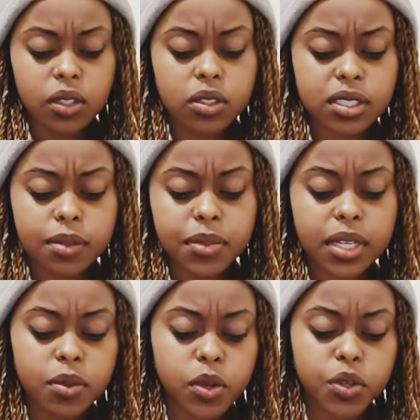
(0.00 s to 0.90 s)

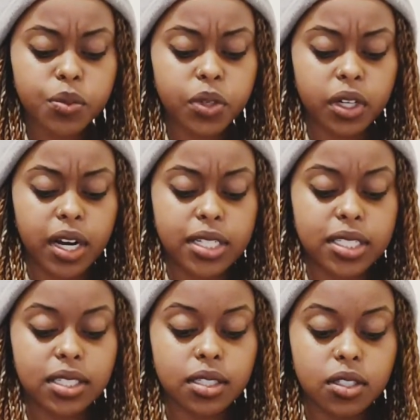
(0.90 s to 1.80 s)
sometimes when you
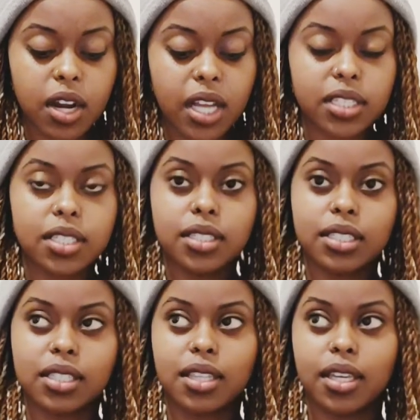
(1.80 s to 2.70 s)
procrastinate, you're actually
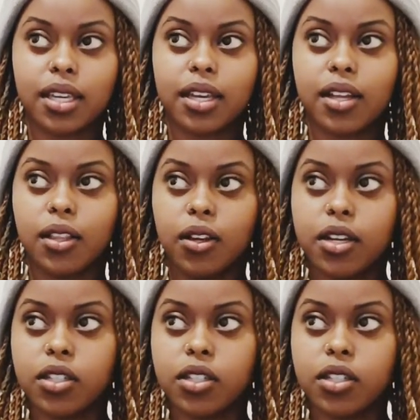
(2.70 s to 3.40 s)
just thinking a lot.